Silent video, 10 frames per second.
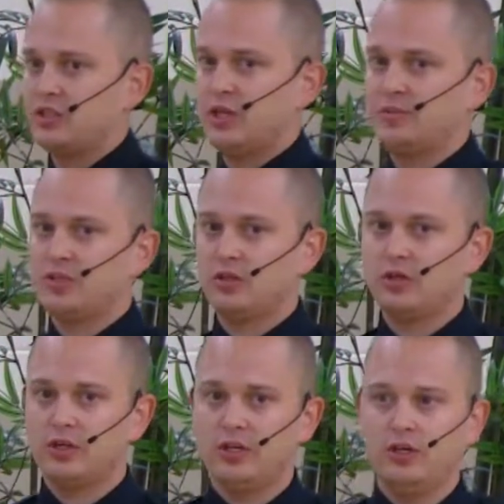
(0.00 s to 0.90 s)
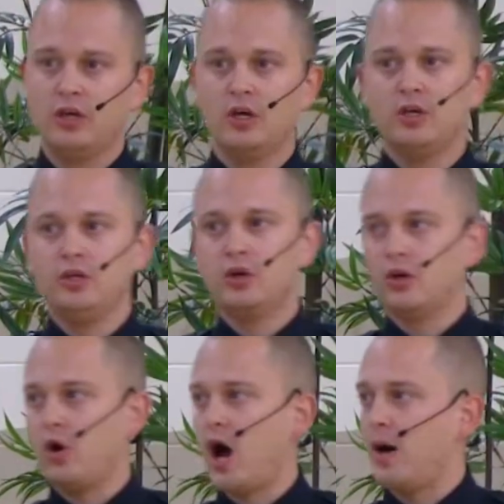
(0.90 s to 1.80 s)
chips in a cookie, you don't
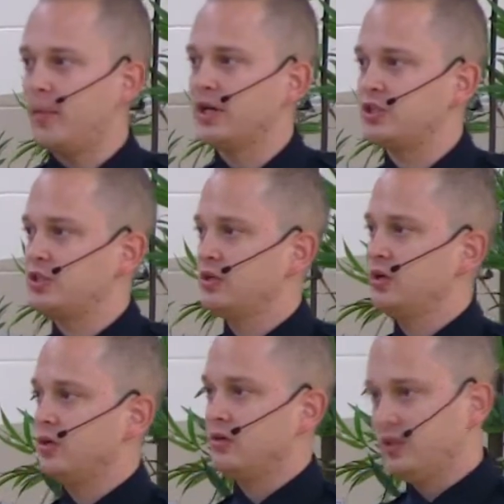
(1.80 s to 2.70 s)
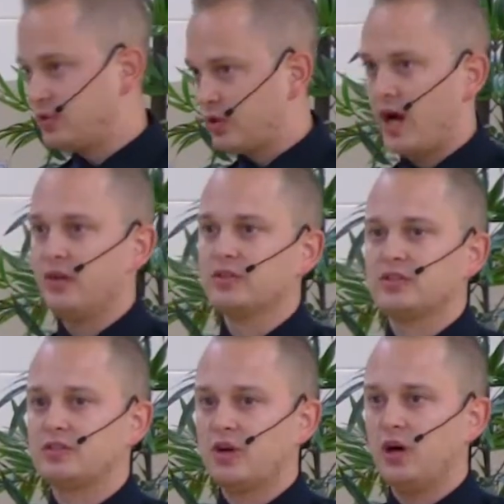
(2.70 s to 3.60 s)
know how much these granules
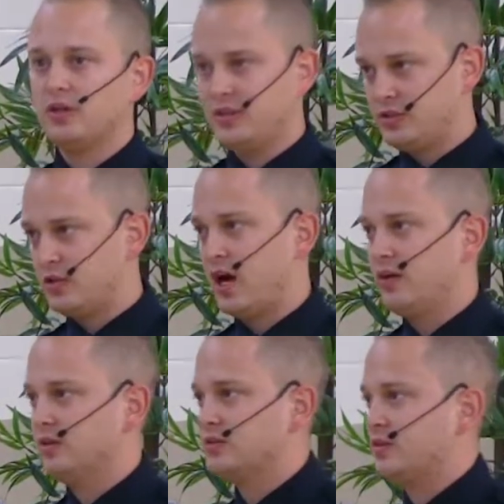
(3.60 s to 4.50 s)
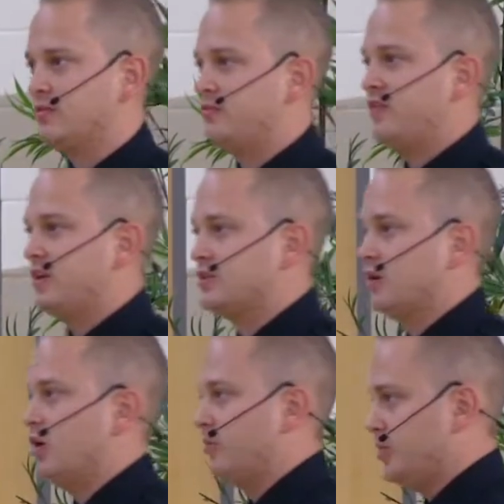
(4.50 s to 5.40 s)
of salt, these granules of
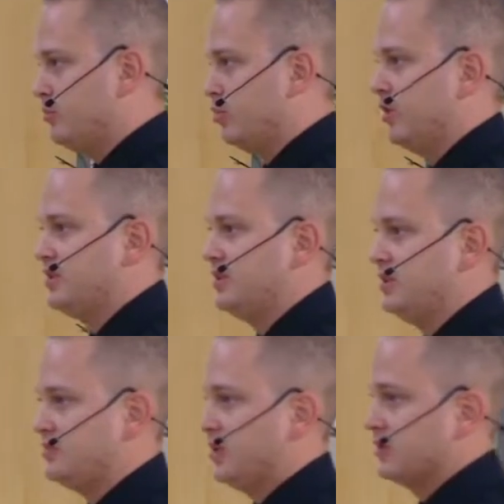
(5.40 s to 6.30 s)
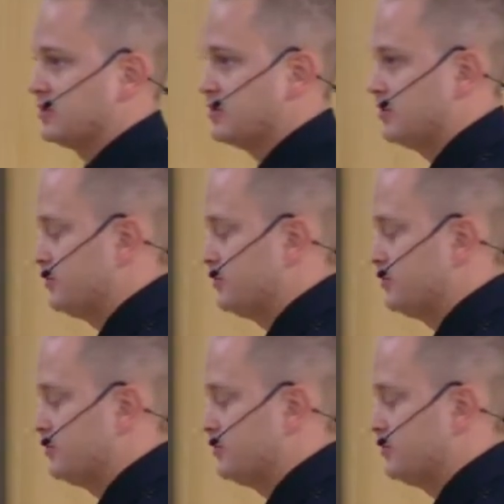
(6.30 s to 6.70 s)
fentanyl are being put into these pills.